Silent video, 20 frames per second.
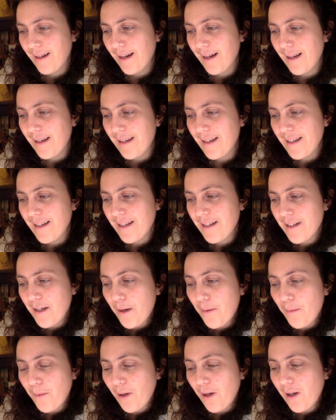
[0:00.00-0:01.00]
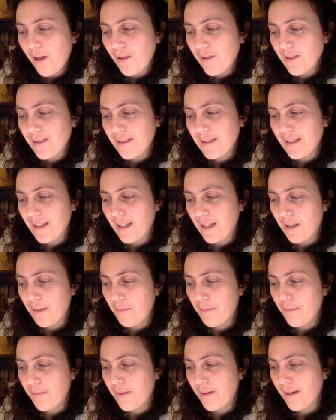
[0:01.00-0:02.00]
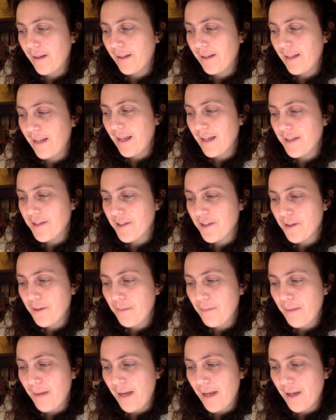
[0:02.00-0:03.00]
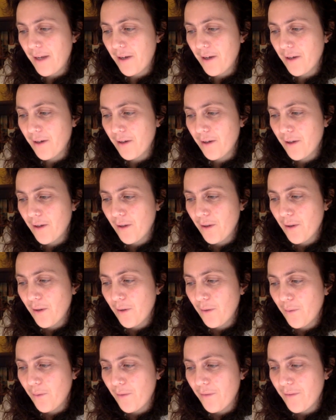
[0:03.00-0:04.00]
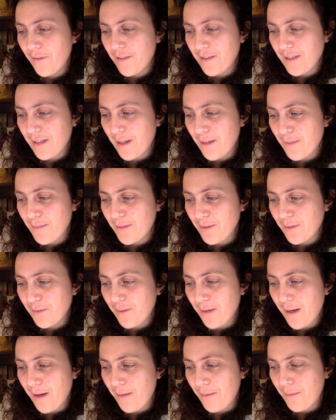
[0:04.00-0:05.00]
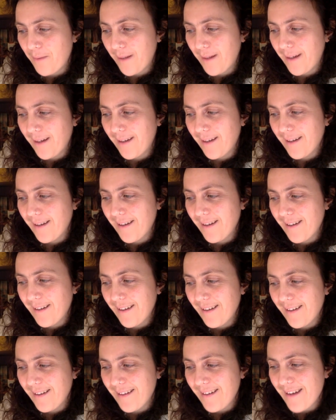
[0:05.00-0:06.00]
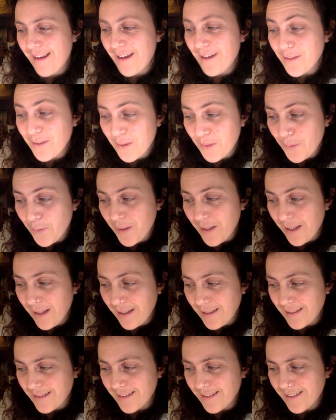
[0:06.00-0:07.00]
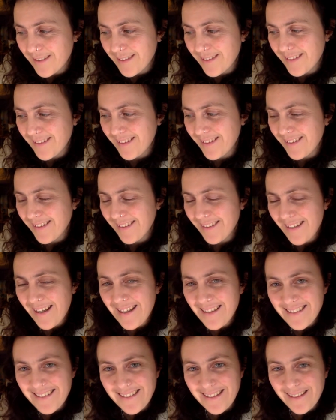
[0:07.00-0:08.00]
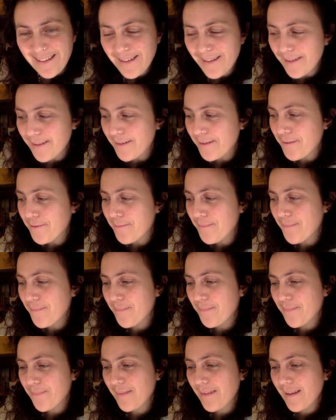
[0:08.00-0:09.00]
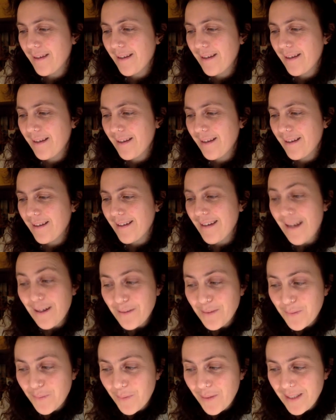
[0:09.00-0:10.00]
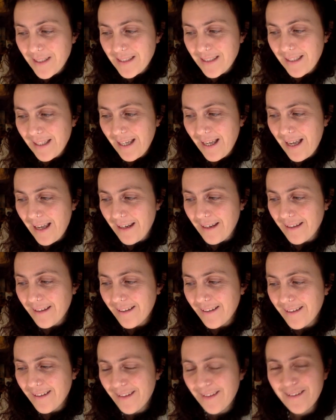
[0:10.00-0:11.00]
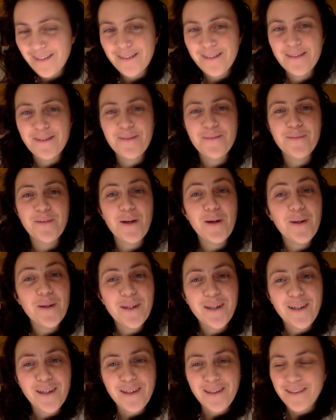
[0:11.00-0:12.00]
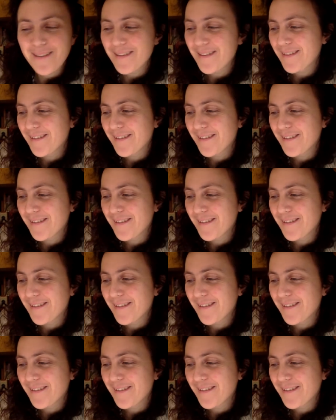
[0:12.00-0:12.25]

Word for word: I leaned up close to him at edge of the bed with his arms around me. Now squeeze. That's it. Now squeeze again. Very good.